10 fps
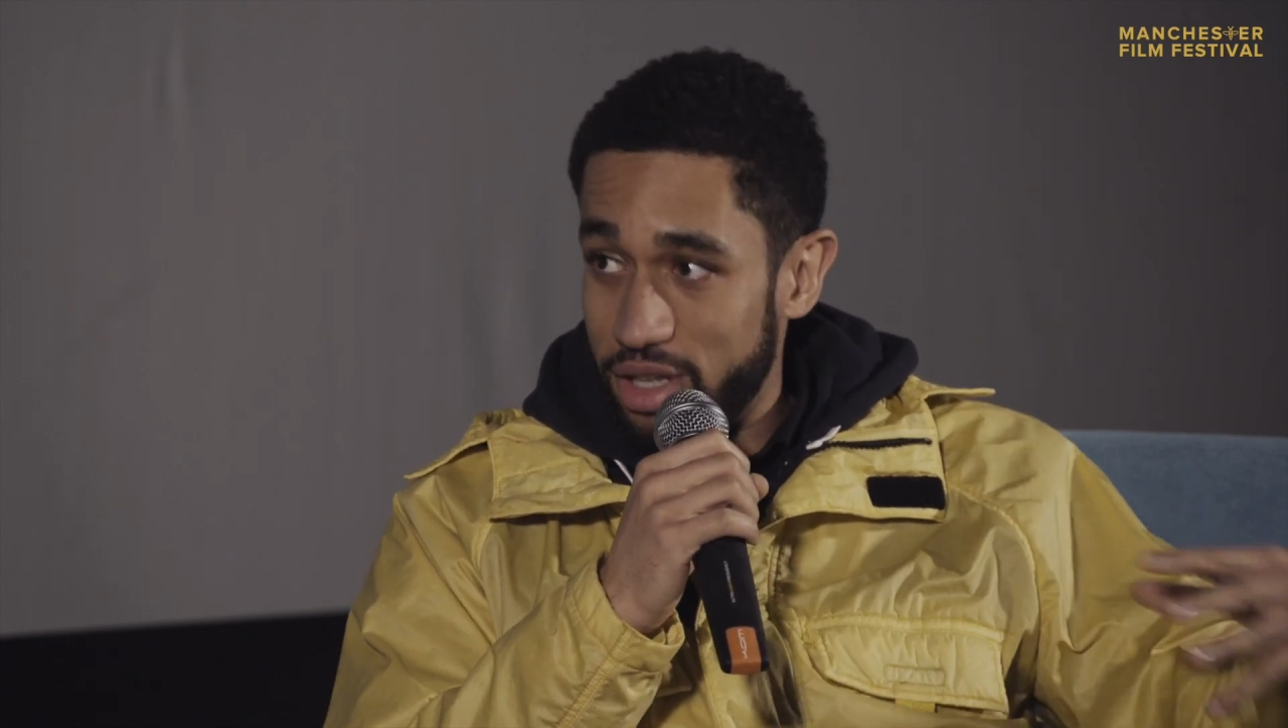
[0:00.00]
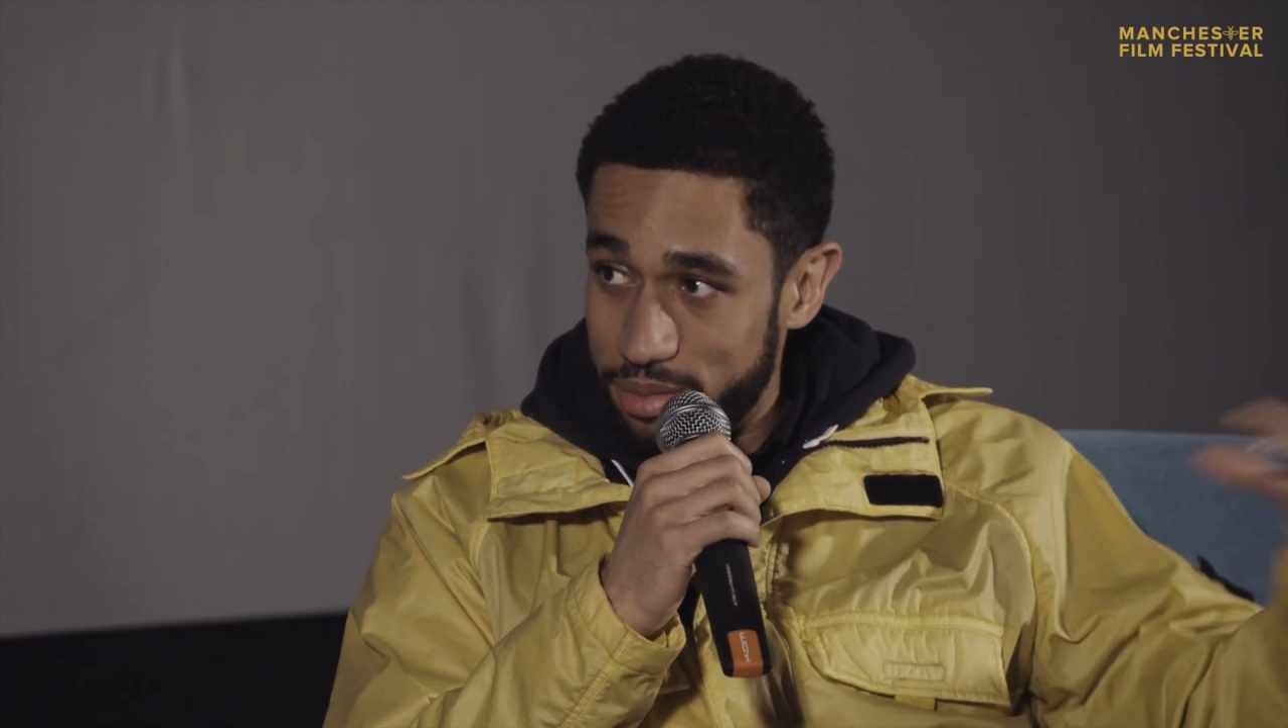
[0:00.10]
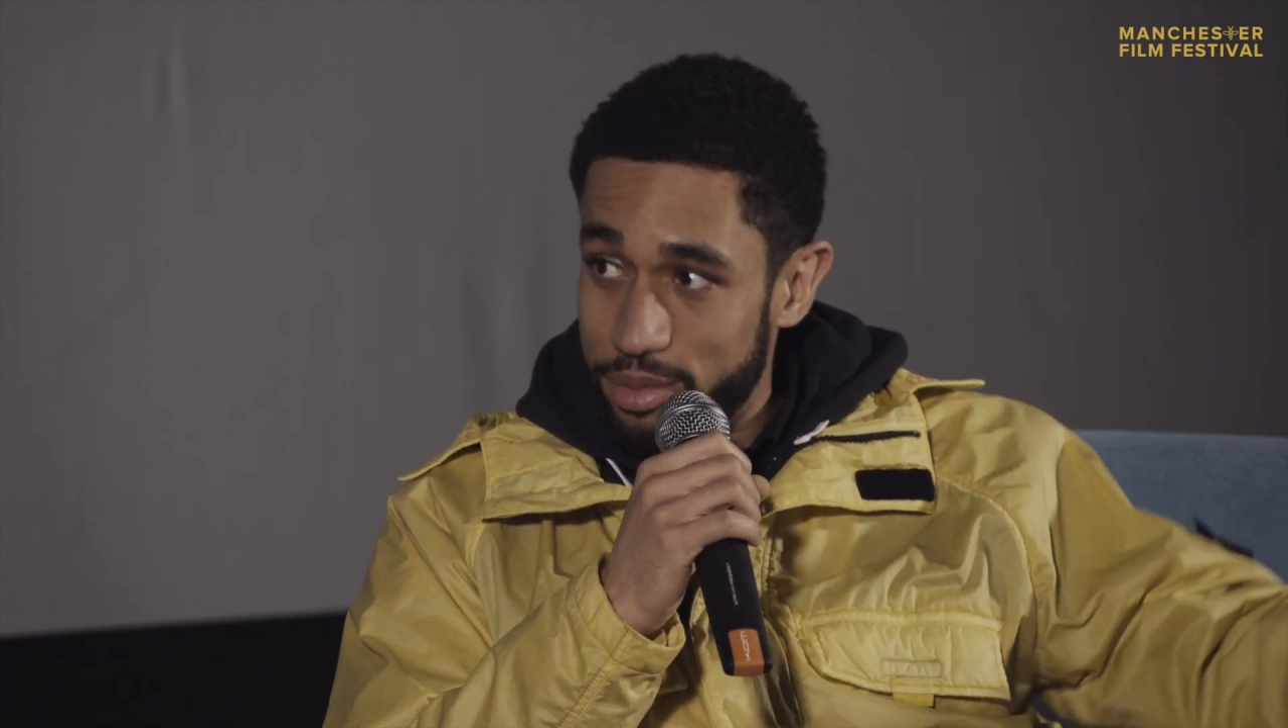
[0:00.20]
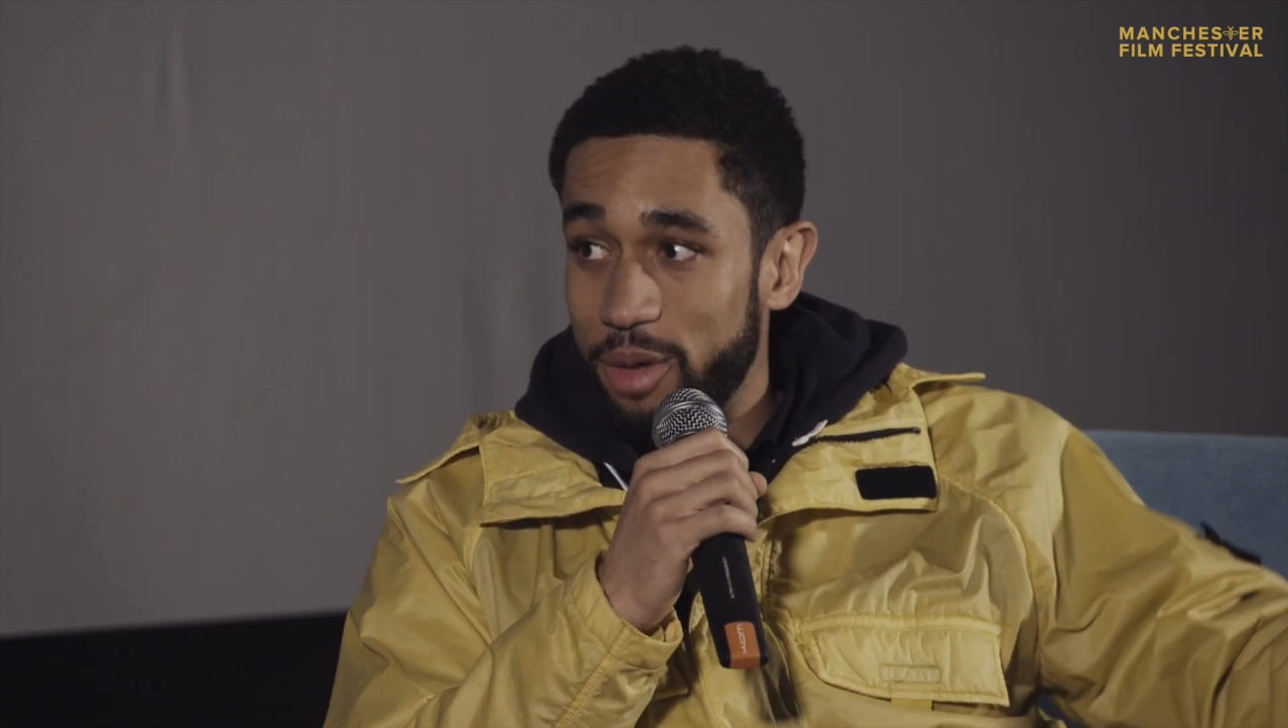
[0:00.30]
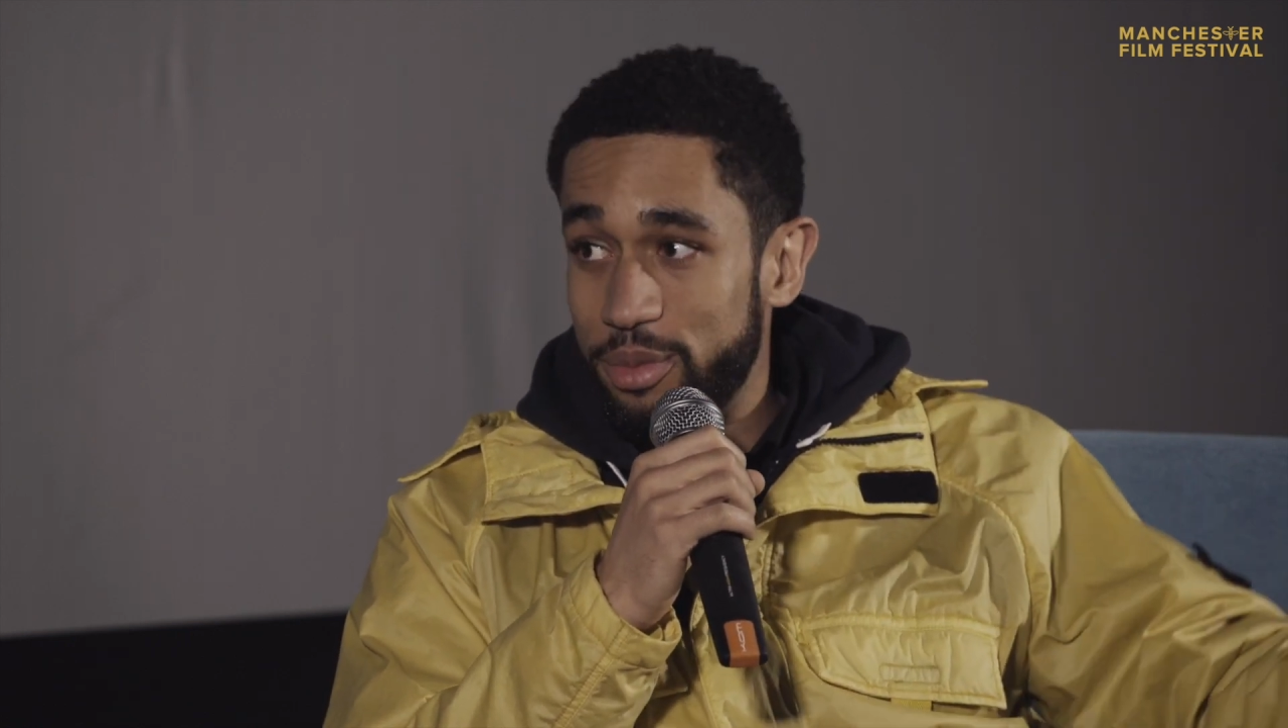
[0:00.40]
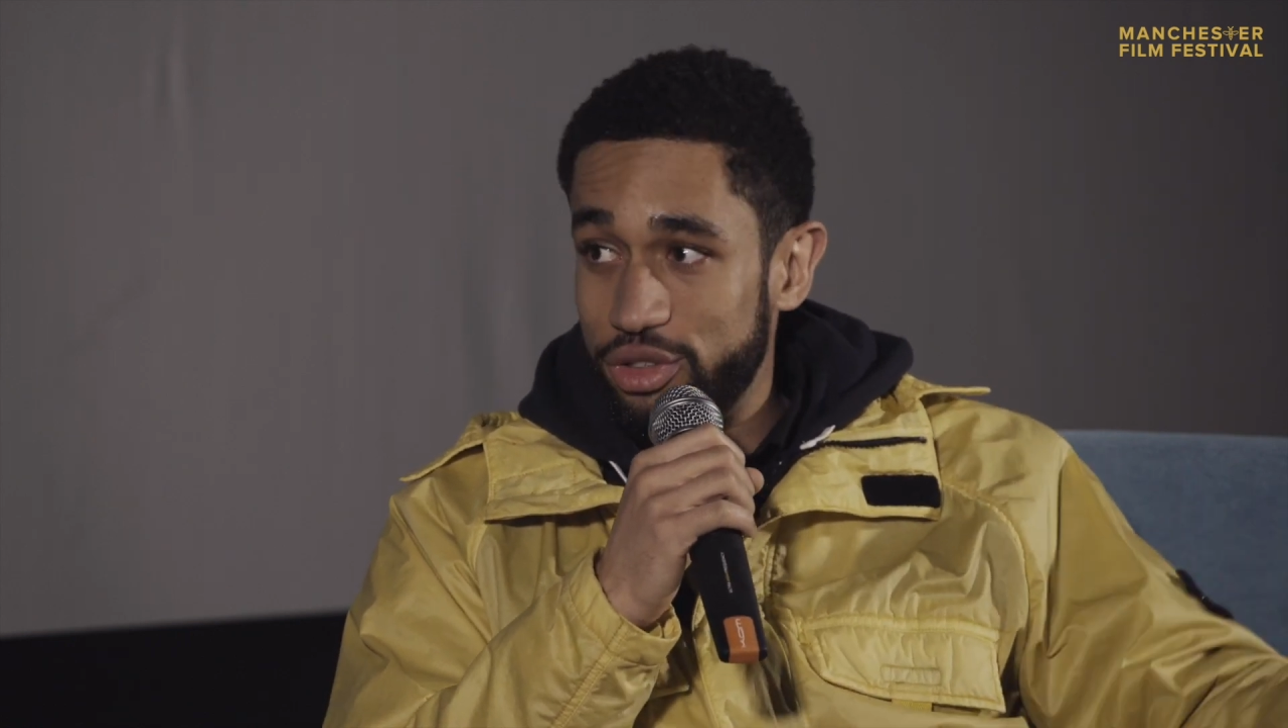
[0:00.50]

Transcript: our